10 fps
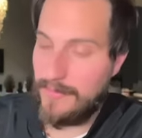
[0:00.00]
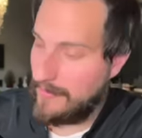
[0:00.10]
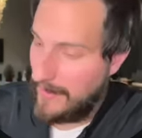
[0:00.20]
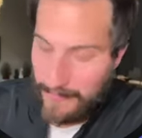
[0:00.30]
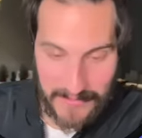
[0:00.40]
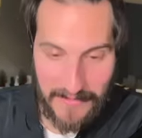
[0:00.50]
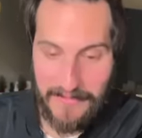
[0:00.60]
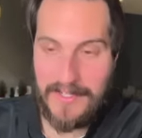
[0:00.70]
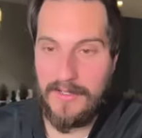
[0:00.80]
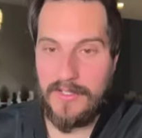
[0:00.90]
I'm
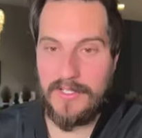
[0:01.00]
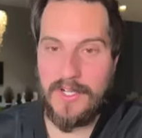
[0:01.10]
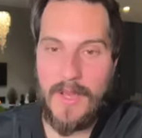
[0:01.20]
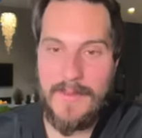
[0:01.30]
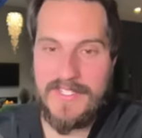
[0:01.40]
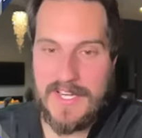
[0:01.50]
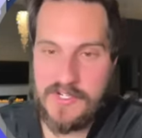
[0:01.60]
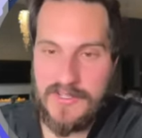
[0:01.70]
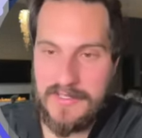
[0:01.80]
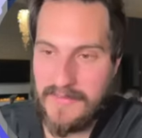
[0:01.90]
definitely going to look at the comment
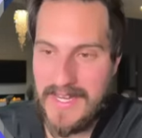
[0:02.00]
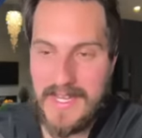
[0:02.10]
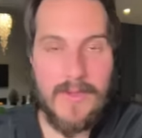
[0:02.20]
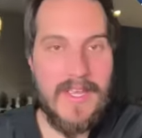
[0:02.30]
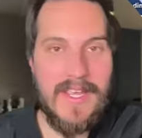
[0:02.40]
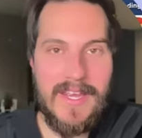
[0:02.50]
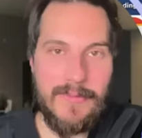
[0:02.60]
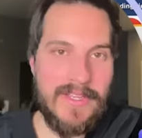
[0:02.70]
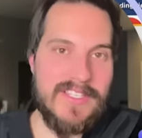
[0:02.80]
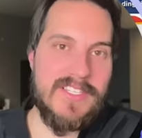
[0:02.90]
section of this video
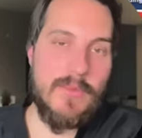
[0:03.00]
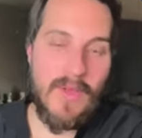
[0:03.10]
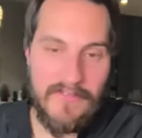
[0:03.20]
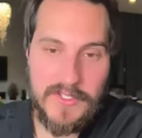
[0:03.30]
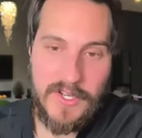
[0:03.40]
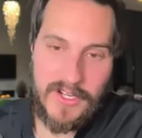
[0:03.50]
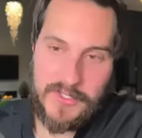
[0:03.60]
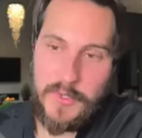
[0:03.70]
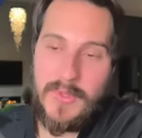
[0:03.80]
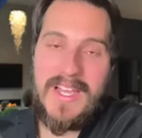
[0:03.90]
and really see what
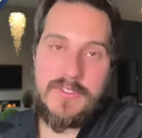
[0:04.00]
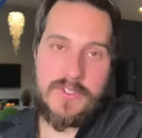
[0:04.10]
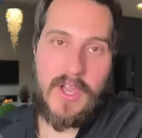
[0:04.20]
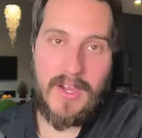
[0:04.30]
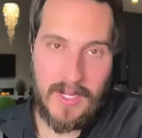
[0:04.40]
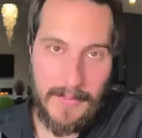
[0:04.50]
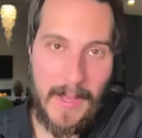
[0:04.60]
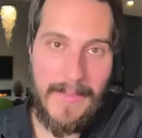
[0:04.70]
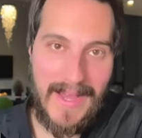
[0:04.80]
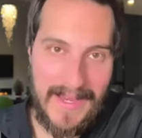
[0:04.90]
stocks you guys are talking
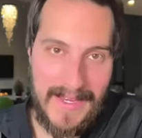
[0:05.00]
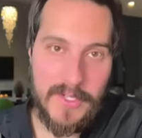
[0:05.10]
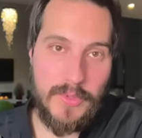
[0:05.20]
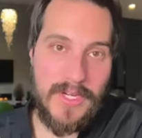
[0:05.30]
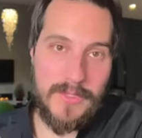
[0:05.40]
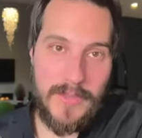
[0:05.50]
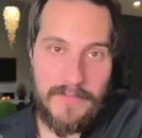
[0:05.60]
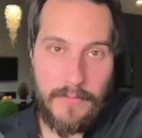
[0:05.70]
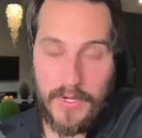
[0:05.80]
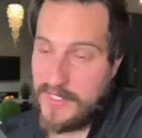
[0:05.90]
about buying in
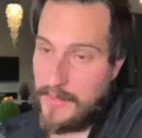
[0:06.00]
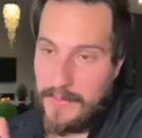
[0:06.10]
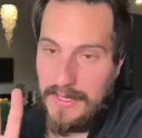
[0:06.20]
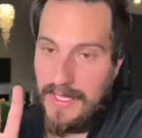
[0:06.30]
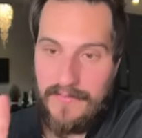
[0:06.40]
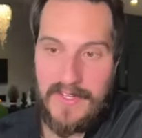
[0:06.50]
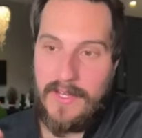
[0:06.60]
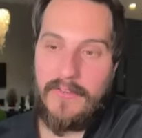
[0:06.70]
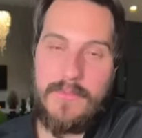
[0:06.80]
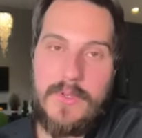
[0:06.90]
2024, because I would love to
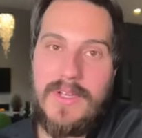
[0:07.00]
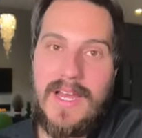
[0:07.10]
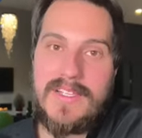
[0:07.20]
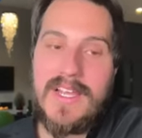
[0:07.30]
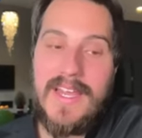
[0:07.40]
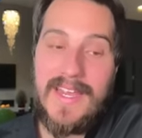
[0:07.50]
hear from you guys.